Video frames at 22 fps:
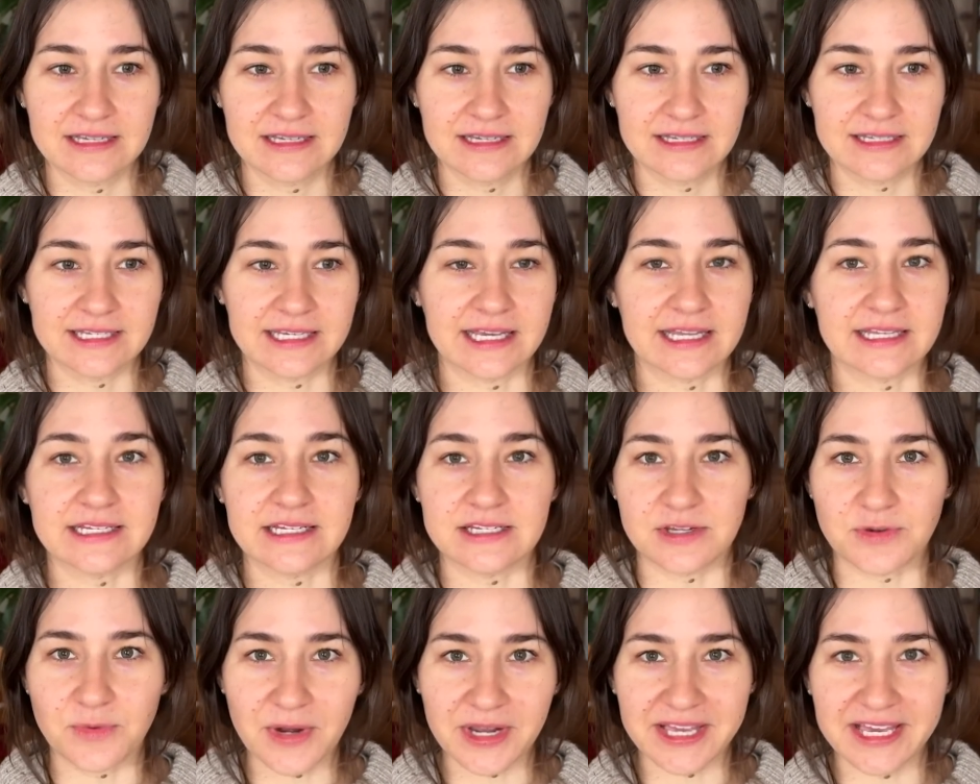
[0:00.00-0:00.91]
to
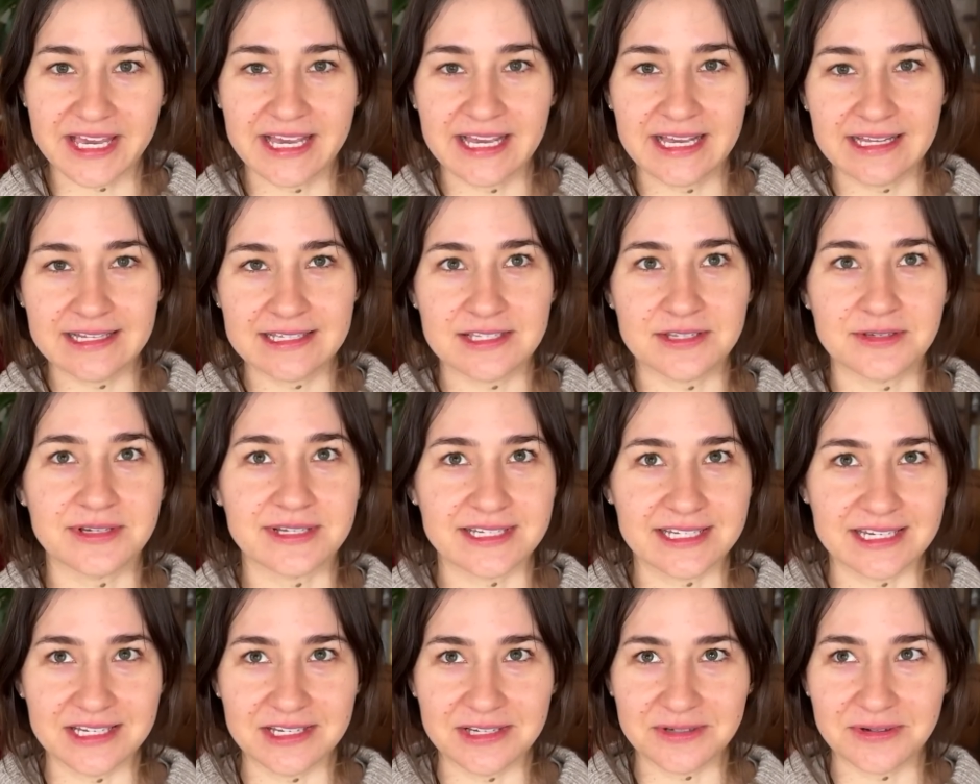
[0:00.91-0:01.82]
continue working, to
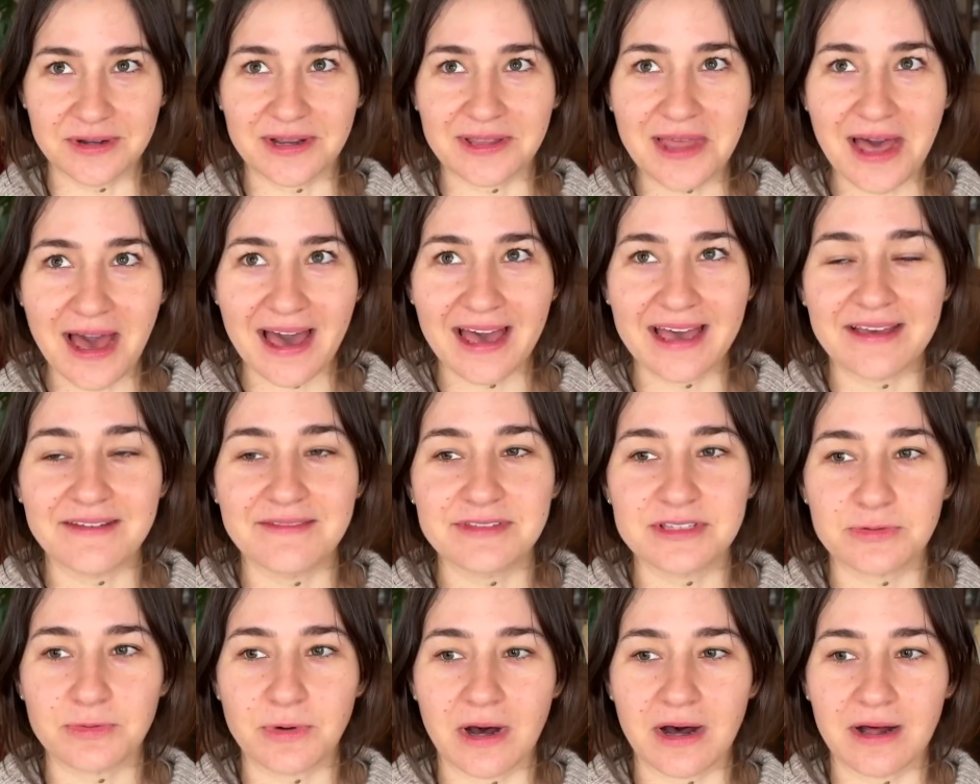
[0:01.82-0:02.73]
continue our
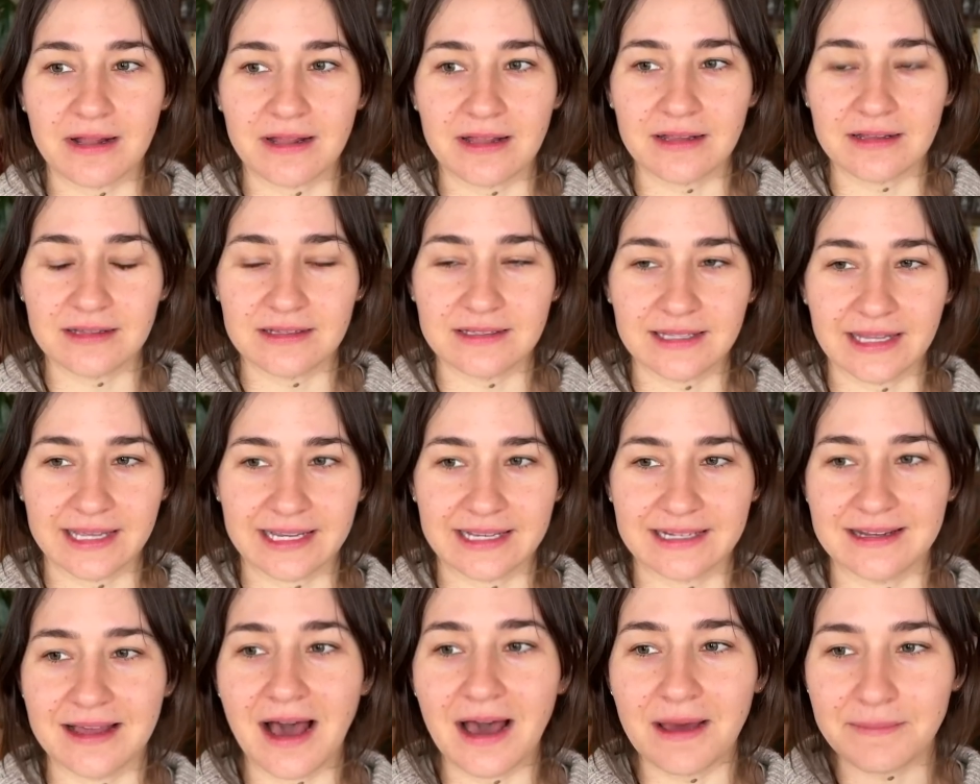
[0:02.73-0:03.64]
lives while like
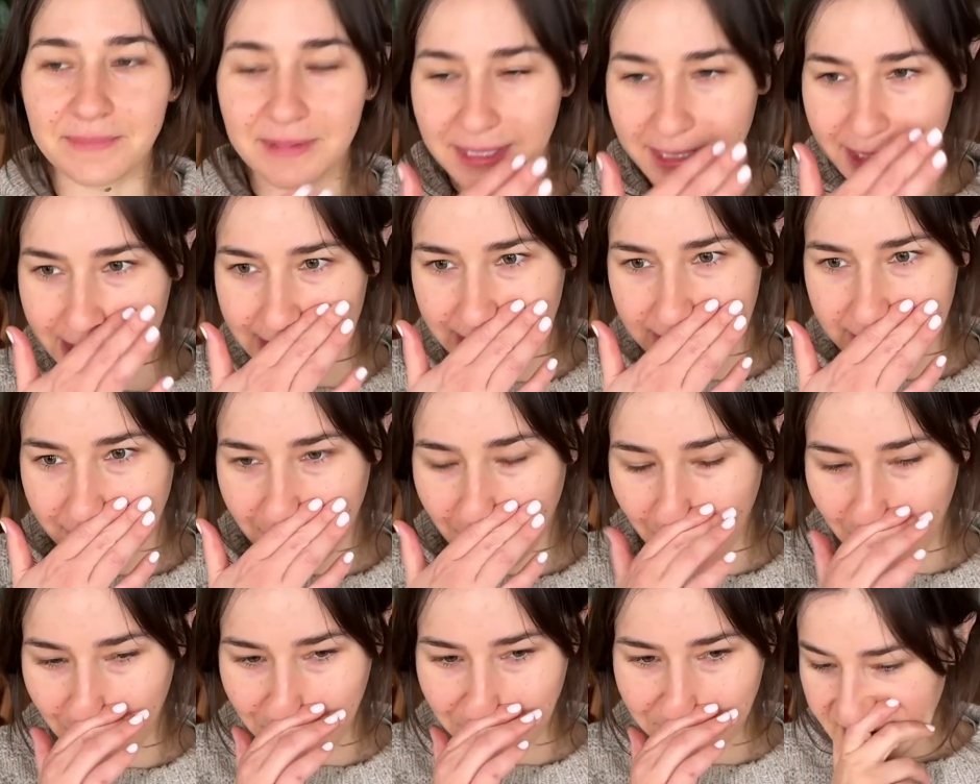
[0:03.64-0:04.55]
not being in our
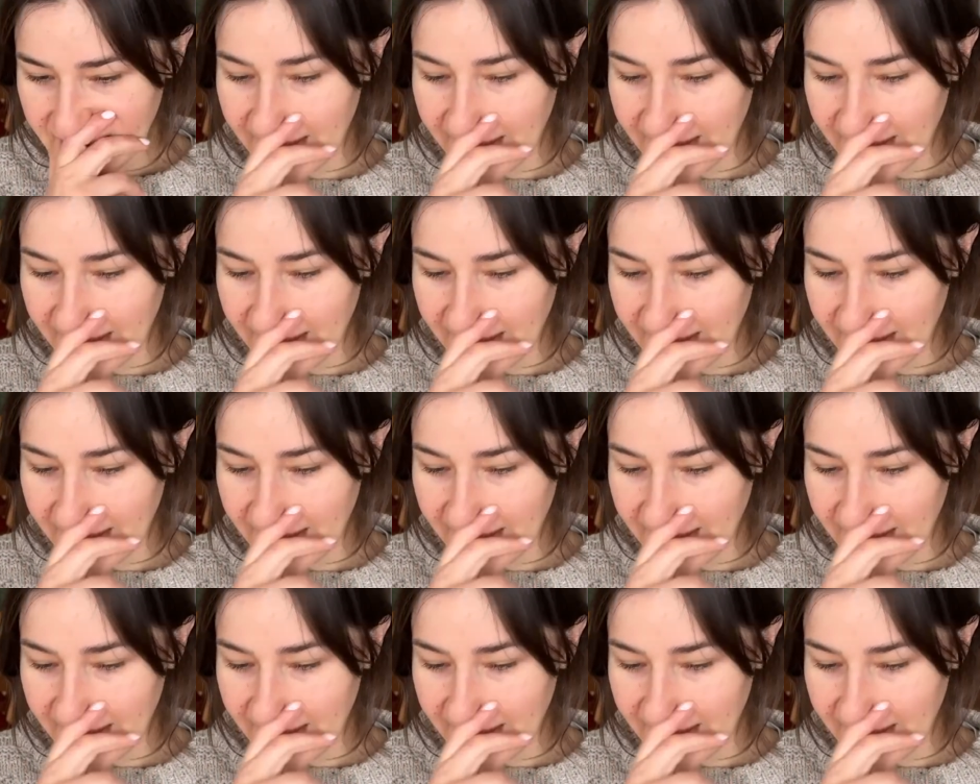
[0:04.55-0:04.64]
home.